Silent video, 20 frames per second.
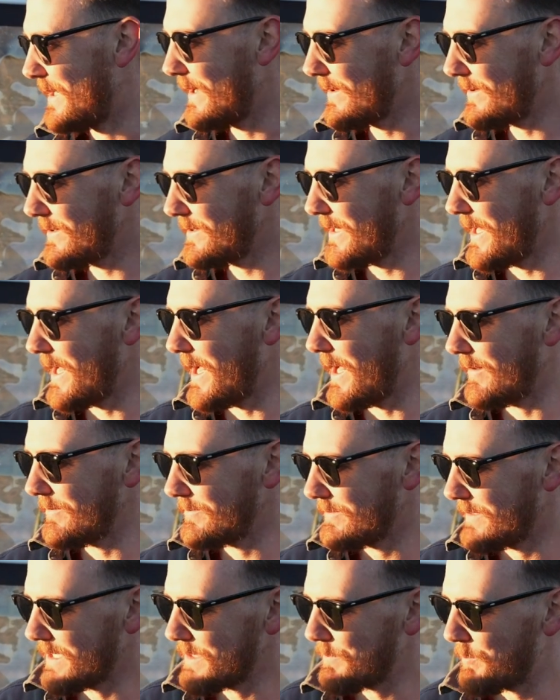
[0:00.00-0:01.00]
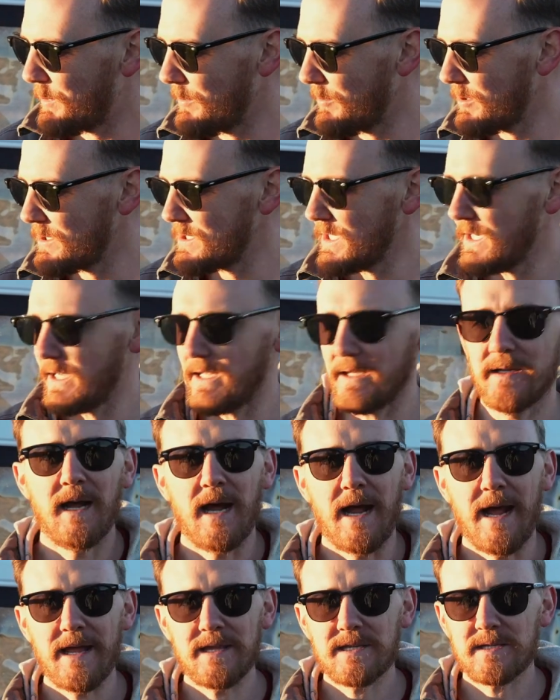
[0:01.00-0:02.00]
Other than that, that's pretty much it.
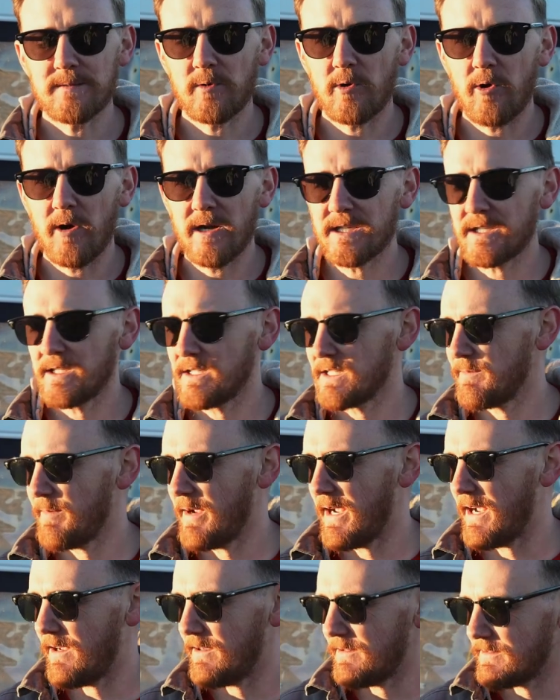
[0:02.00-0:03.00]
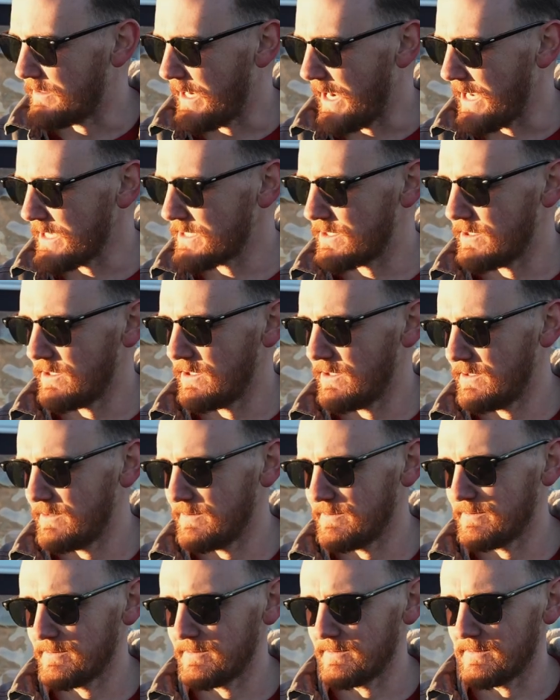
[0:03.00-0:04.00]
I had some questions about
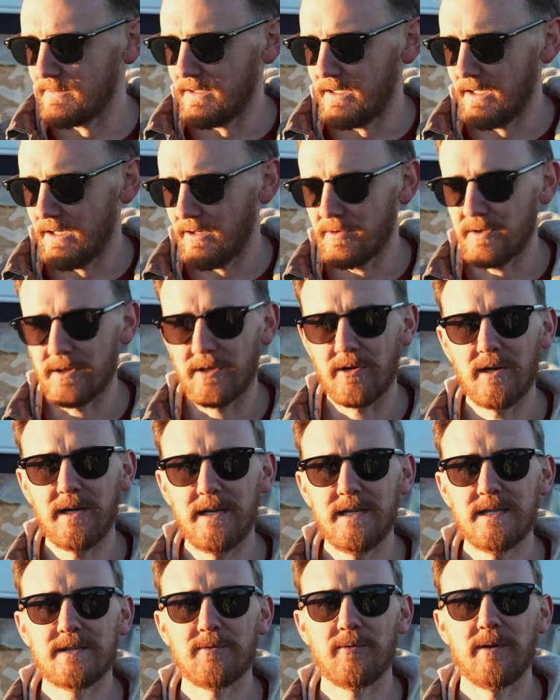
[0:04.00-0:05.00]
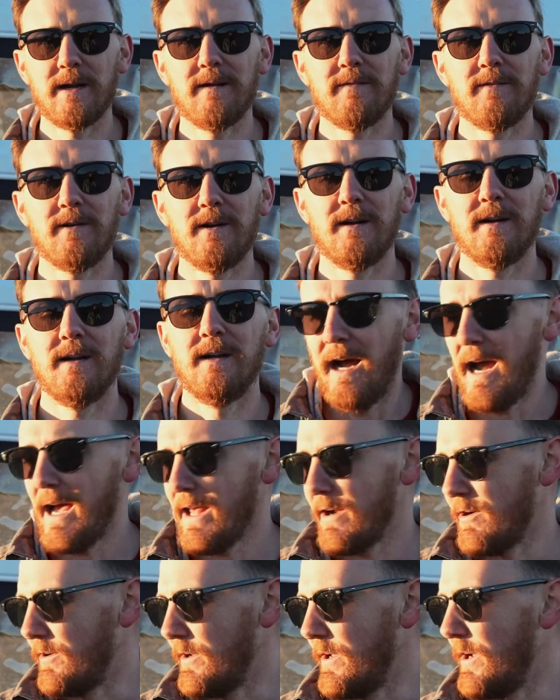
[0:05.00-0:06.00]
caster, degrees, whatever.
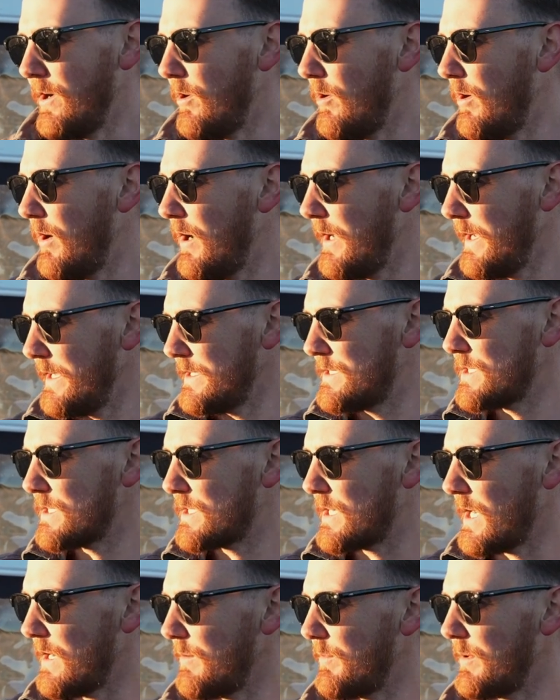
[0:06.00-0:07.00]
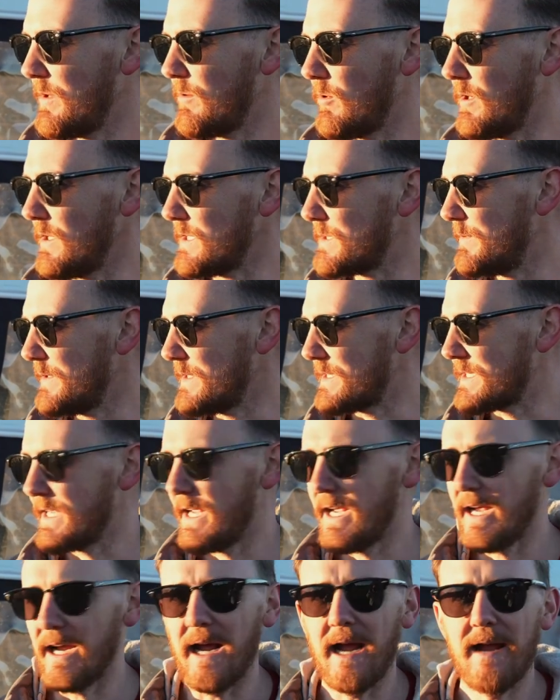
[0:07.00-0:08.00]
I don't know. It's just kind of been where it's been
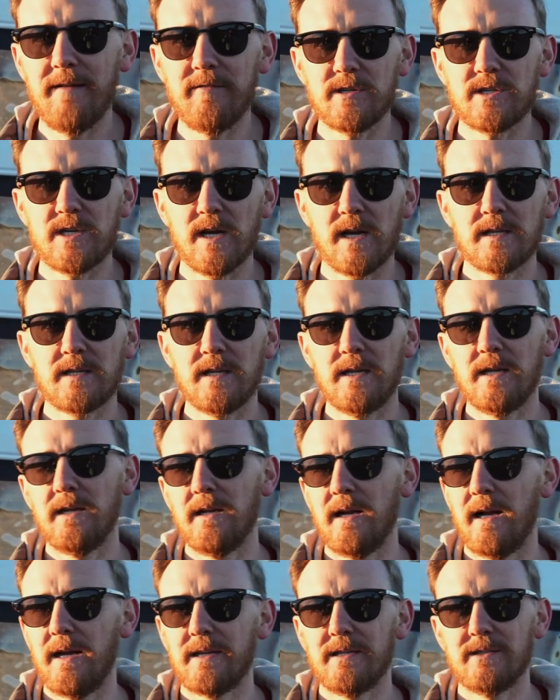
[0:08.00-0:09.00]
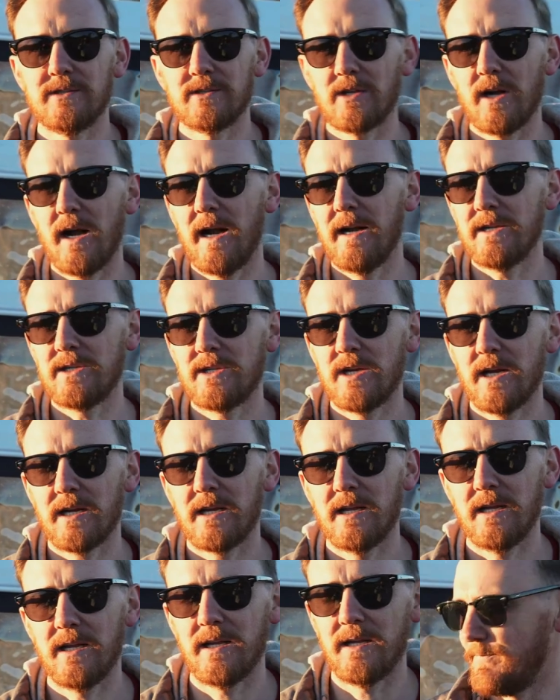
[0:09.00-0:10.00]
set. I haven't checked it. I can try to
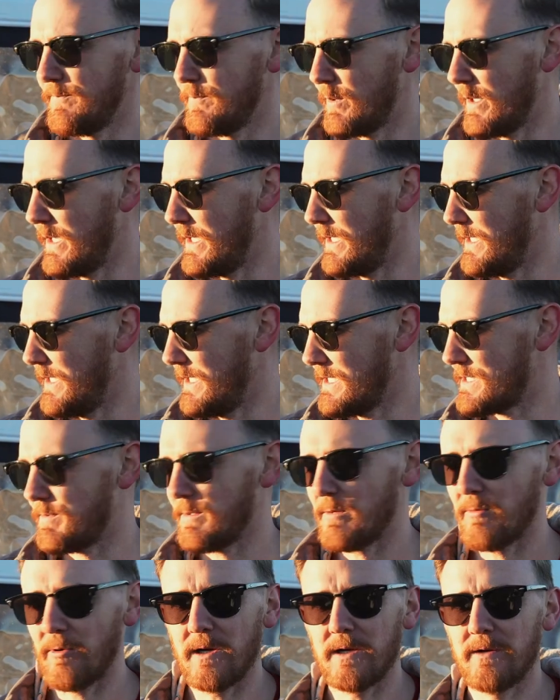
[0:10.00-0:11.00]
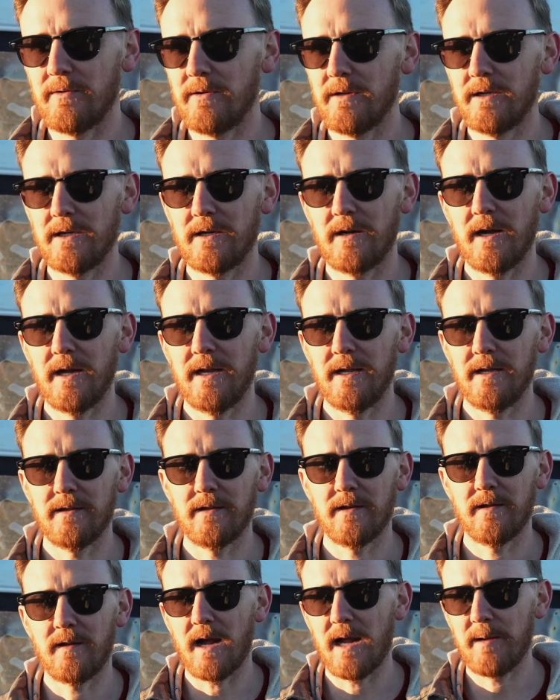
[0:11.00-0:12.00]
check it, but it's been working really great.
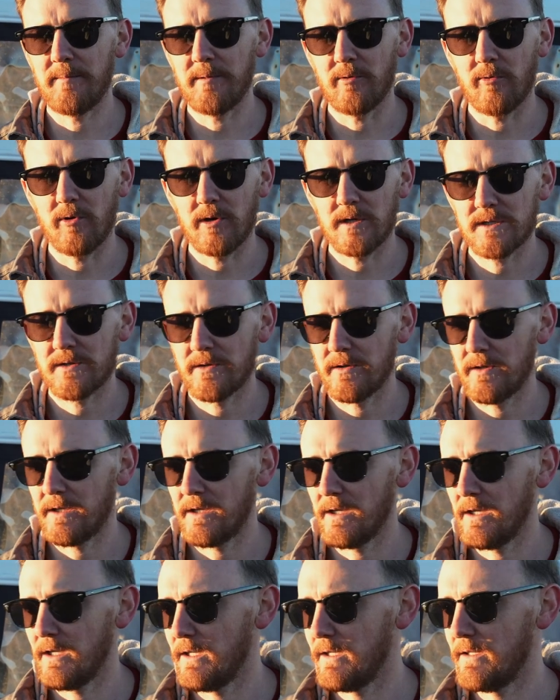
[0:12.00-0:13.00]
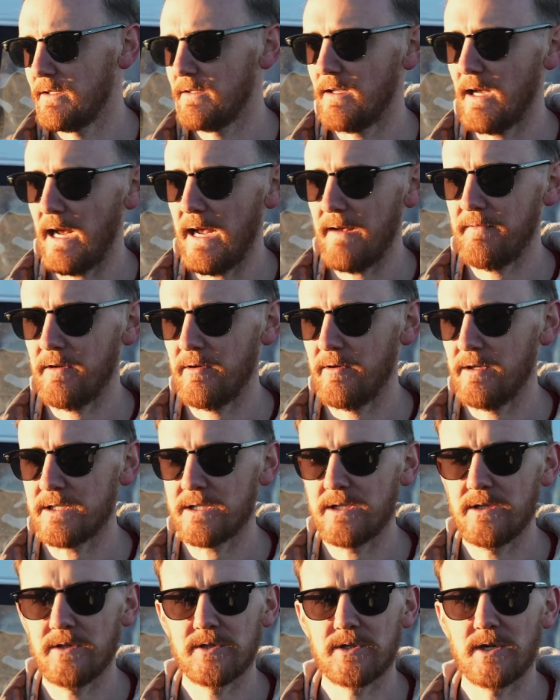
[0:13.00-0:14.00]
The alignment works really good. I have no
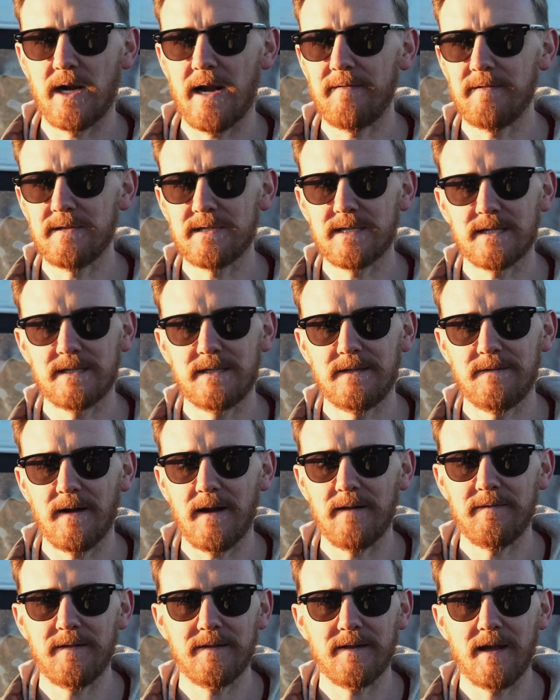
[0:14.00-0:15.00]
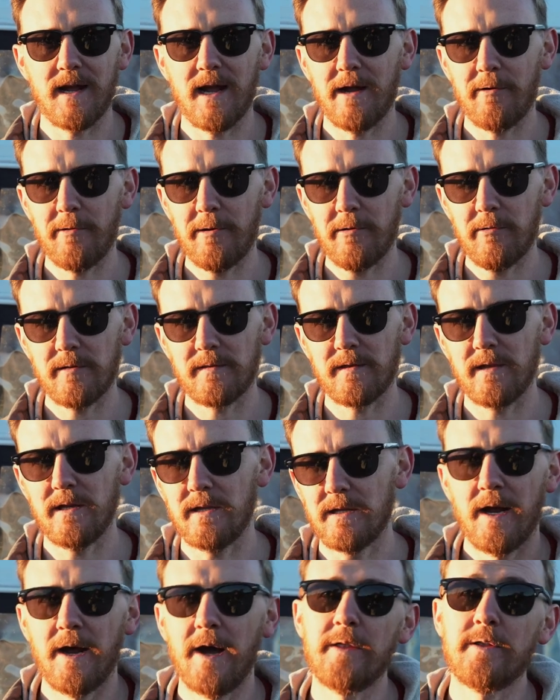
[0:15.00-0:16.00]
issues driving 65 down the highway with
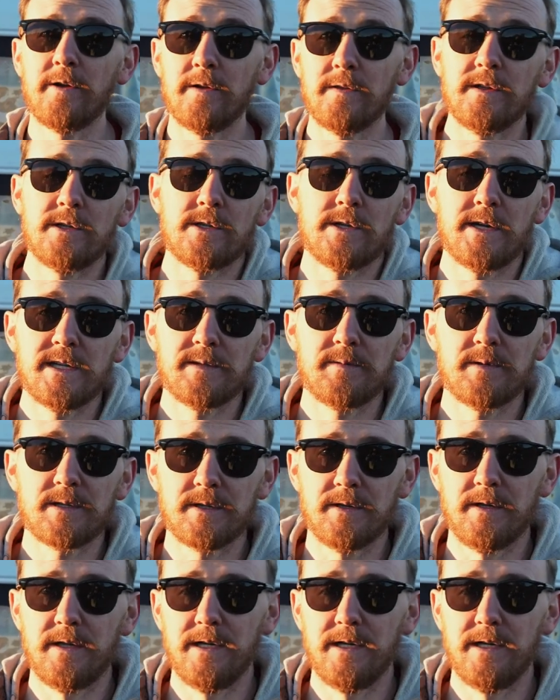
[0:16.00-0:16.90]
it, other than the transmission.